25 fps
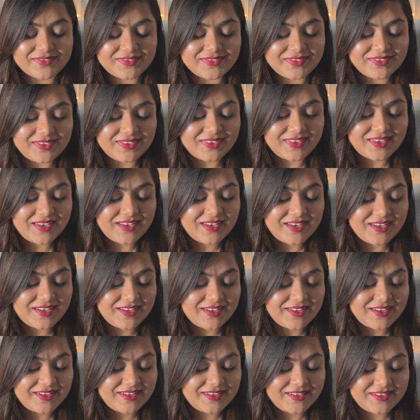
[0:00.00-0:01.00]

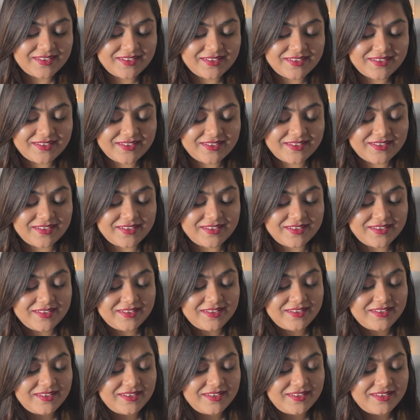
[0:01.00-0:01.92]
(no one is talking)